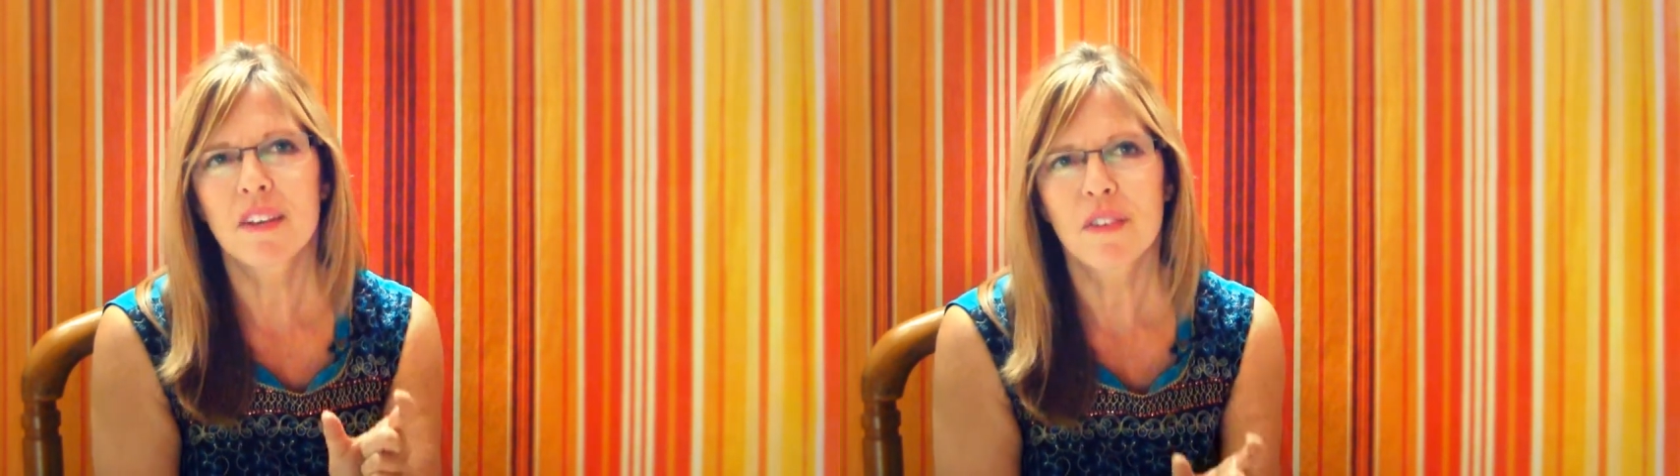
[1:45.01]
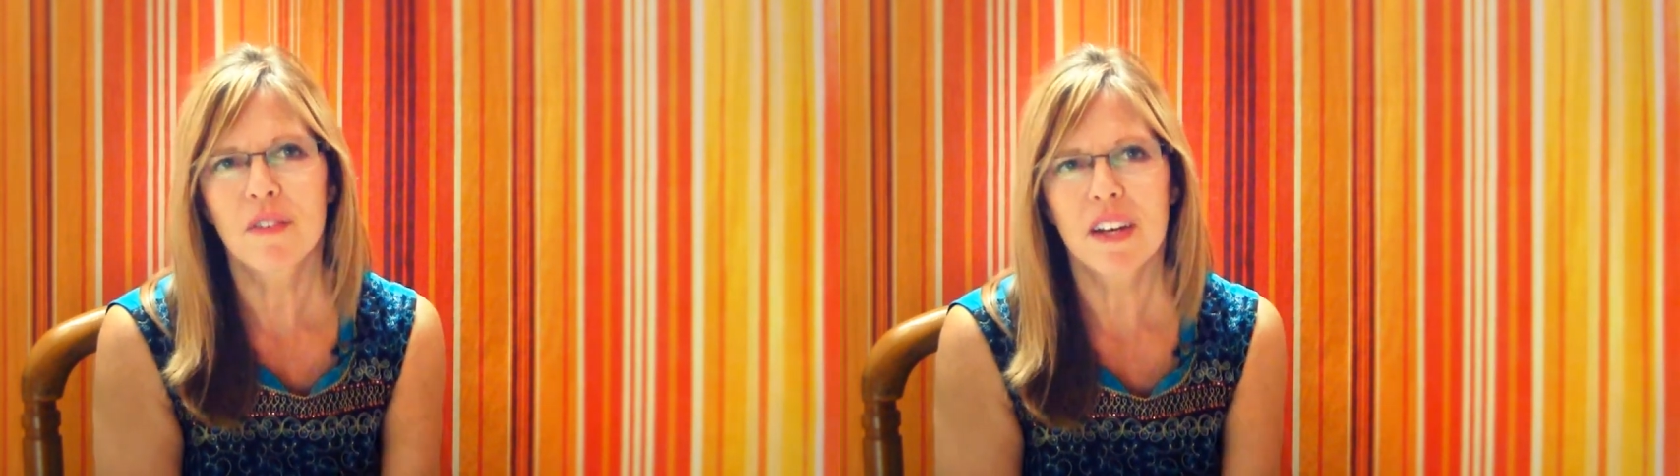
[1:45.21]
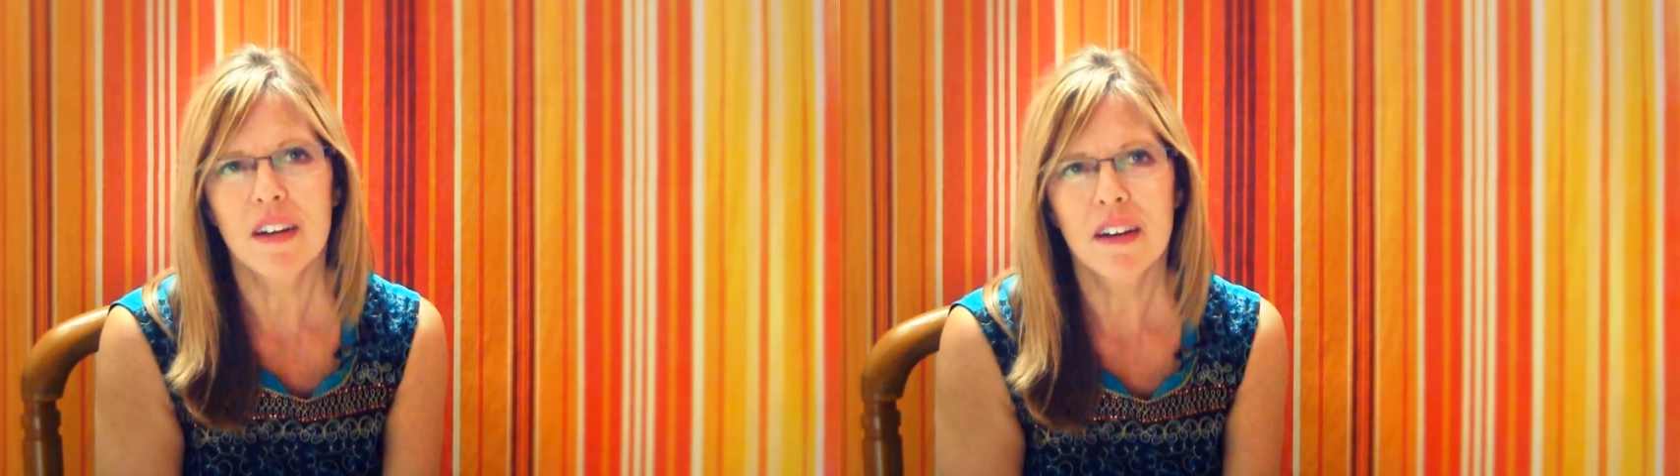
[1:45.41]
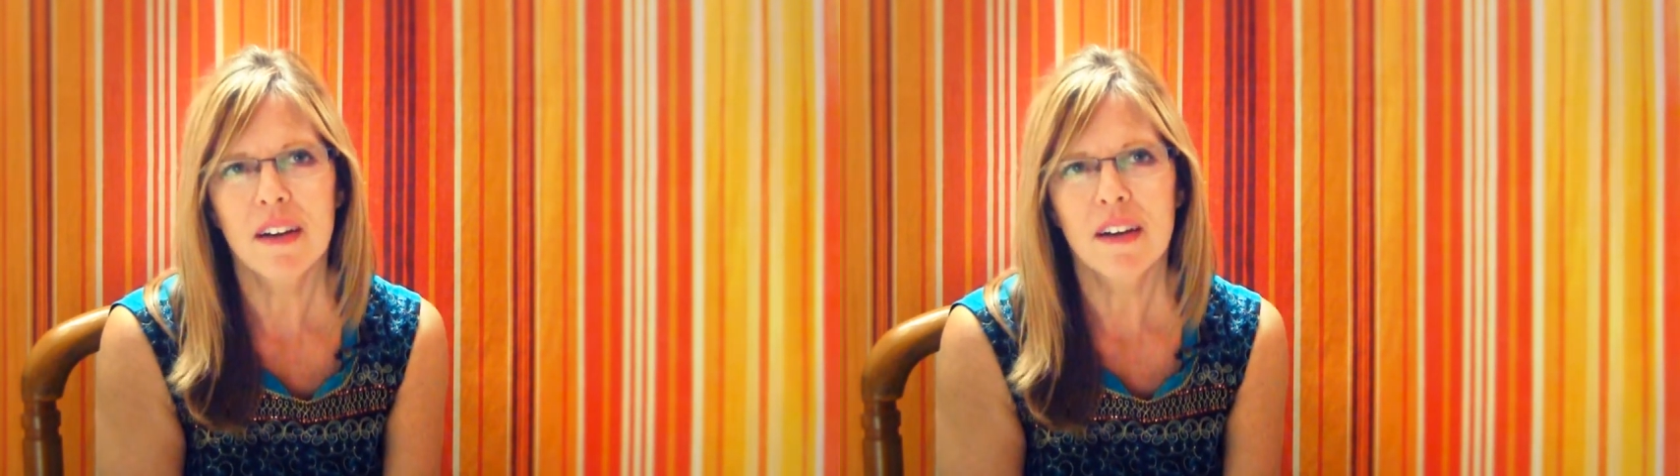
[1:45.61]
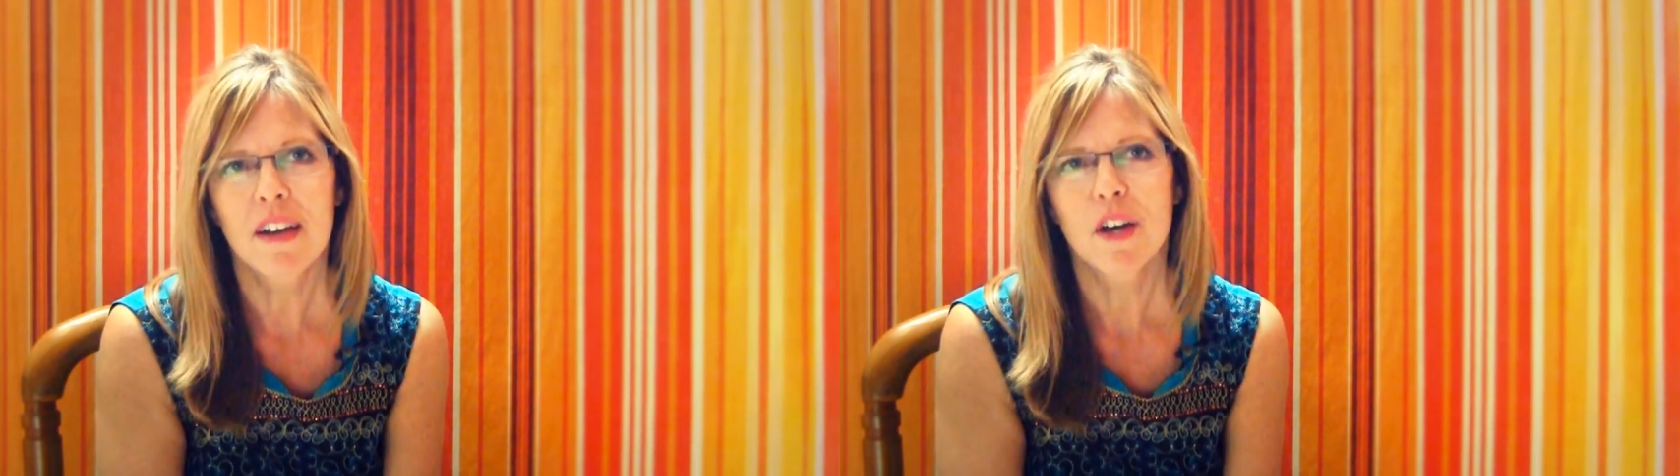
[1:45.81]

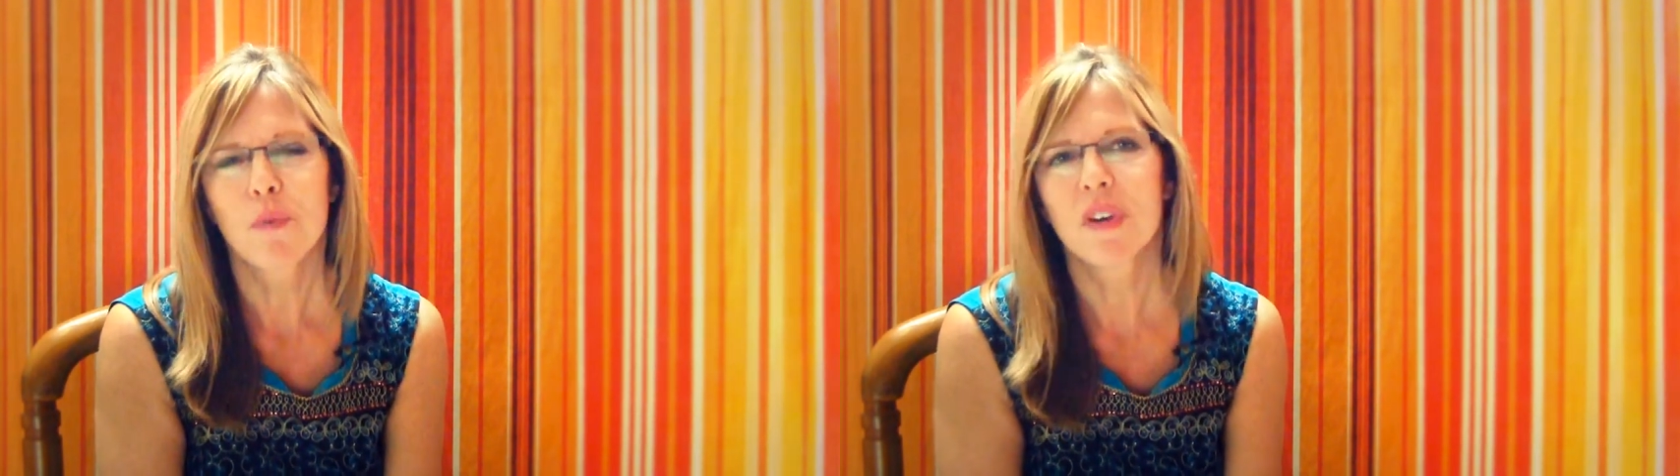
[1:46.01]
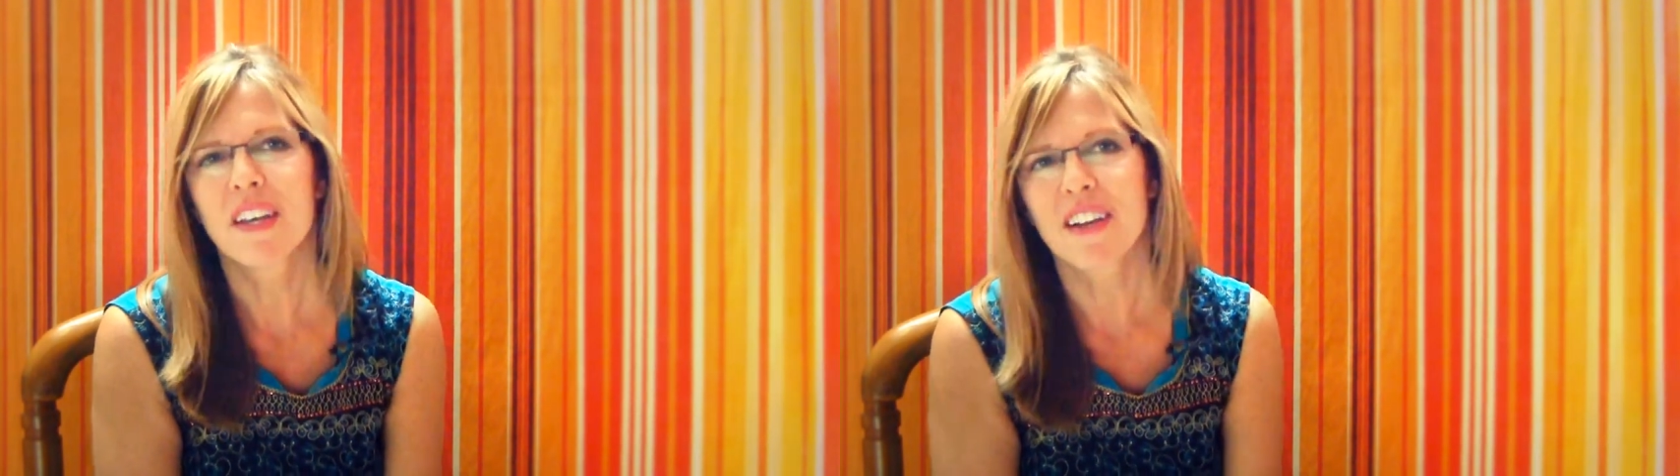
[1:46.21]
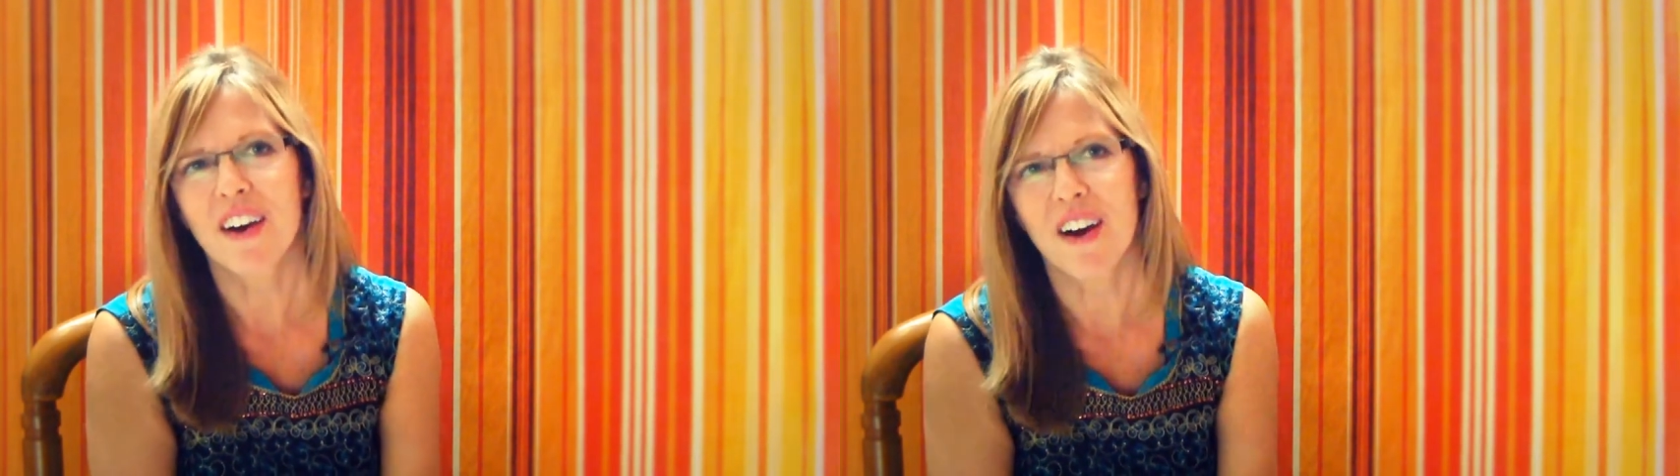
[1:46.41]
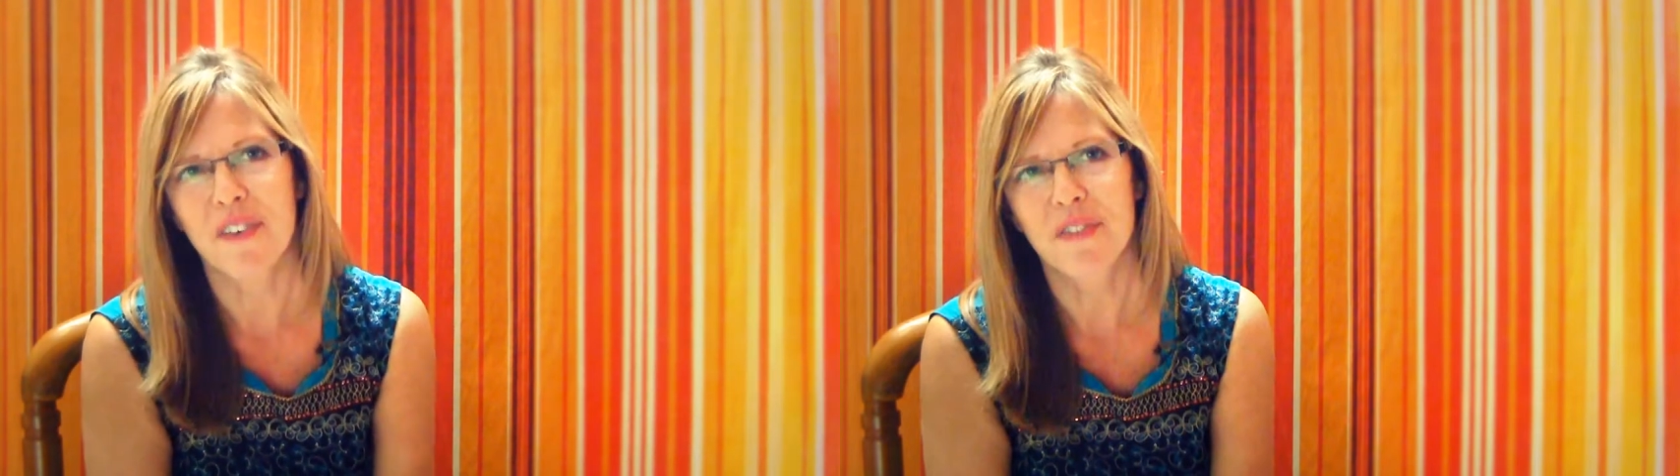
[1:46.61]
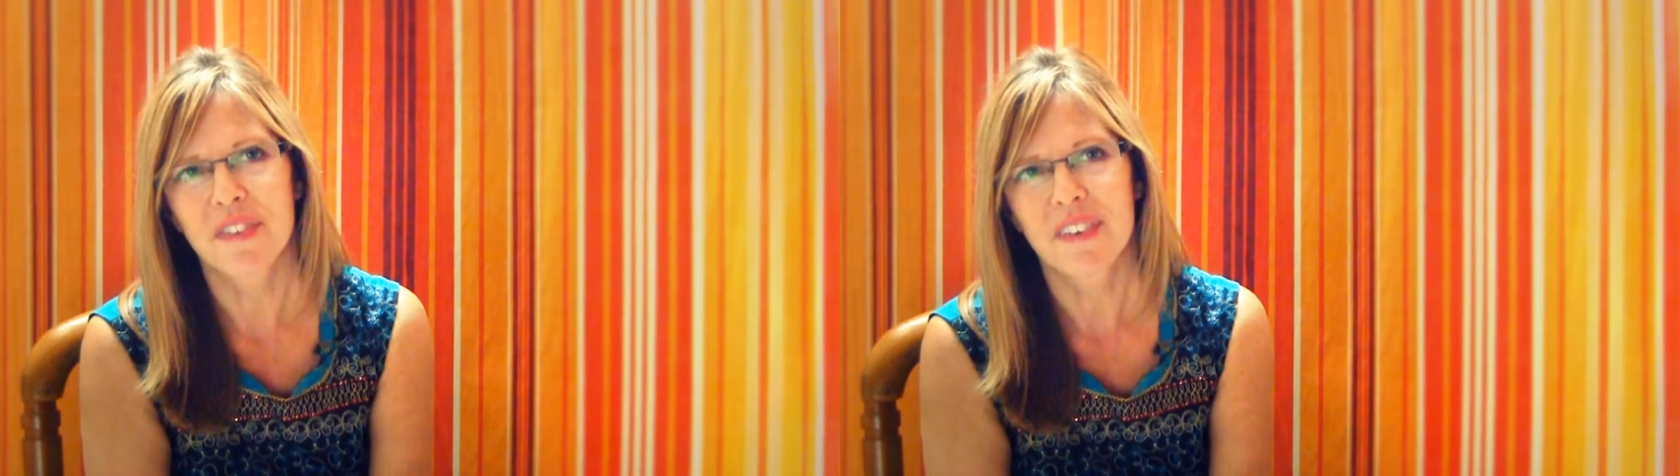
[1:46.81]
career, we get off.